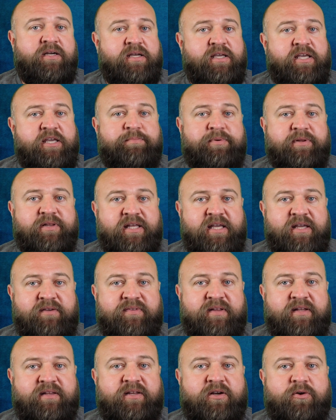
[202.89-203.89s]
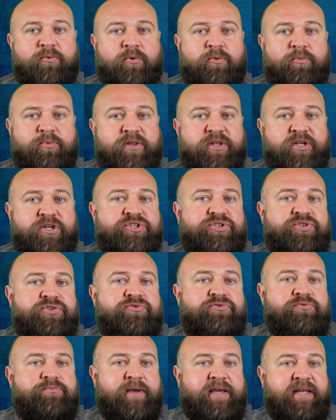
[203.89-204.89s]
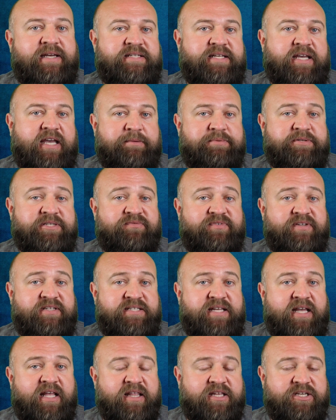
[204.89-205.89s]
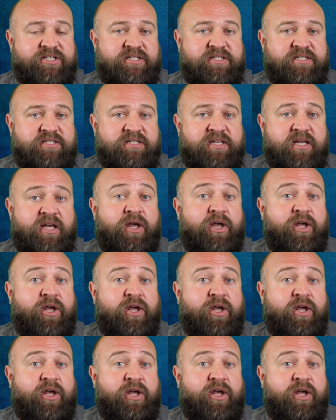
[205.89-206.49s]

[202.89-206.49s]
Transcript: He believed that there were really two main types of intelligence: